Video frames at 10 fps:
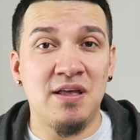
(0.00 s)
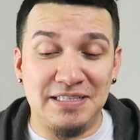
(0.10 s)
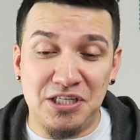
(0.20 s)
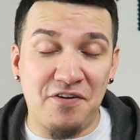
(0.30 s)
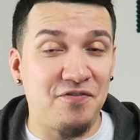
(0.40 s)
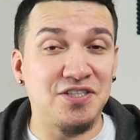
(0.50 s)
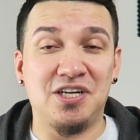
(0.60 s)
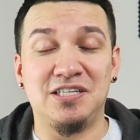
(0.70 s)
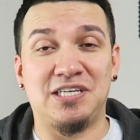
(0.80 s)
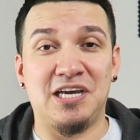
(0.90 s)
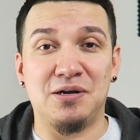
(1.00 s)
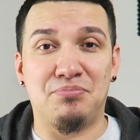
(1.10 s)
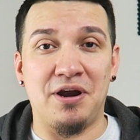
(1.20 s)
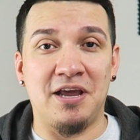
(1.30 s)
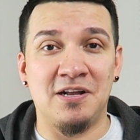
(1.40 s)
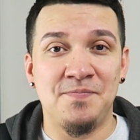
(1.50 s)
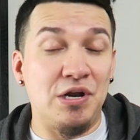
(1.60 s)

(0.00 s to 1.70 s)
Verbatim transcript: Is he officially taking a break. What